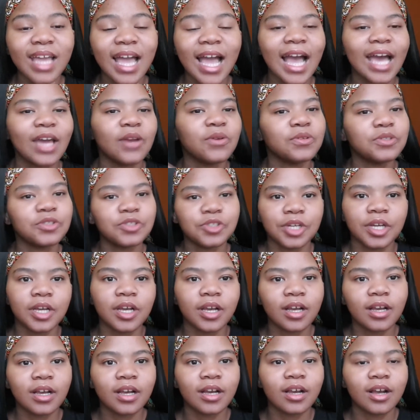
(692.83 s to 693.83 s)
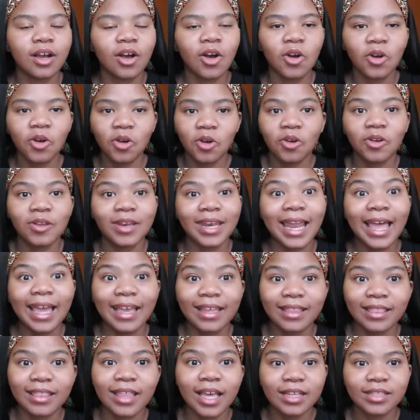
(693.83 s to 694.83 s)
I don't drink alcohol like
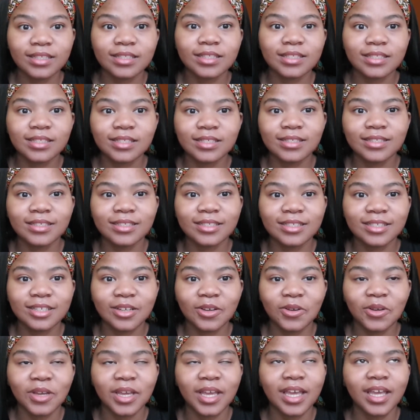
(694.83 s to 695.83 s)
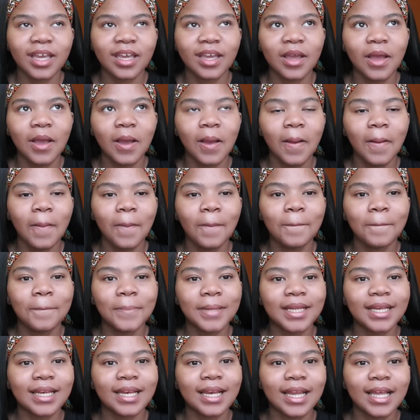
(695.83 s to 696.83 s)
that. Okay.
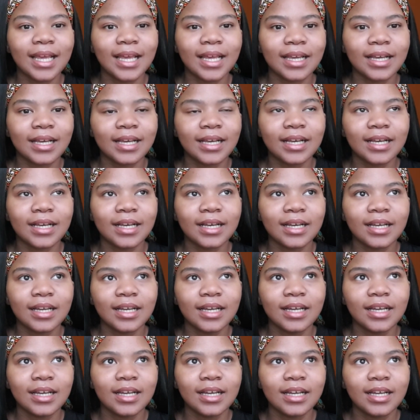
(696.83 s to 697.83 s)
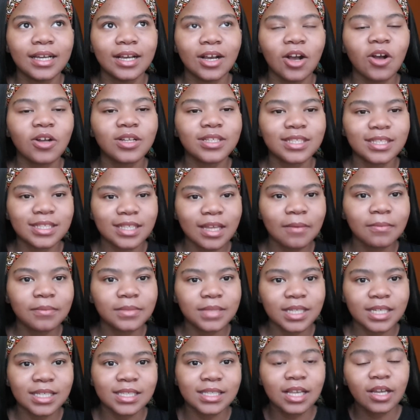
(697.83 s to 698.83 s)
But like on some
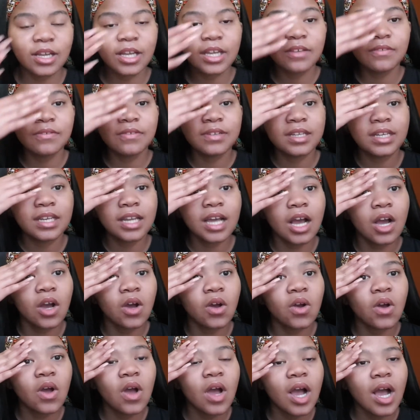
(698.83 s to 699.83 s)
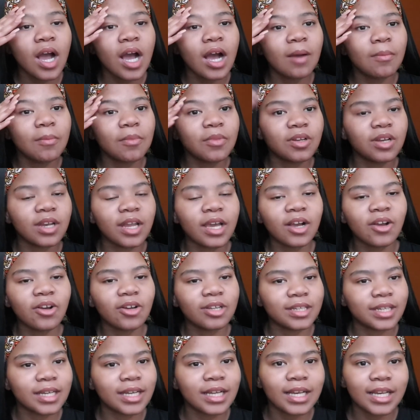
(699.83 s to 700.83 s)
days like even now i'm on like
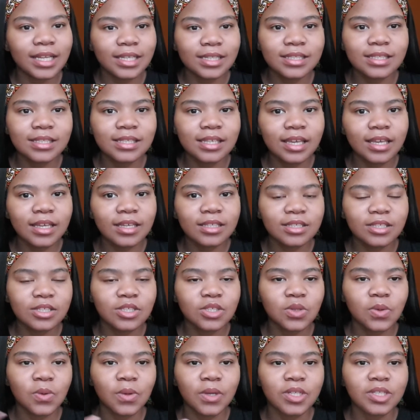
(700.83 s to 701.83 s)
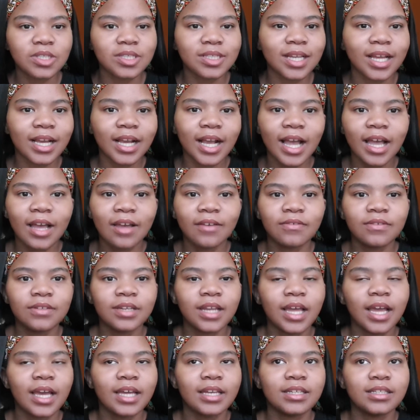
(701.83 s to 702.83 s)
on a cleansing situation like i haven't
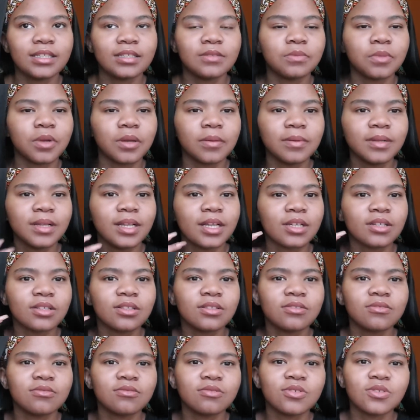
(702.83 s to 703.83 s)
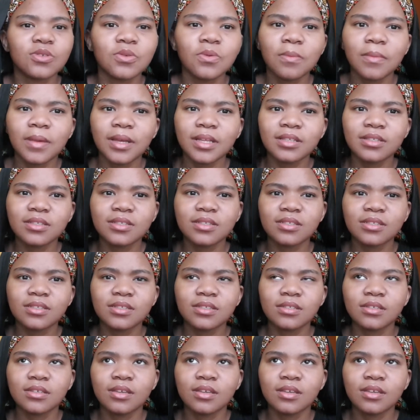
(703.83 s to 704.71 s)
had it in probably like two months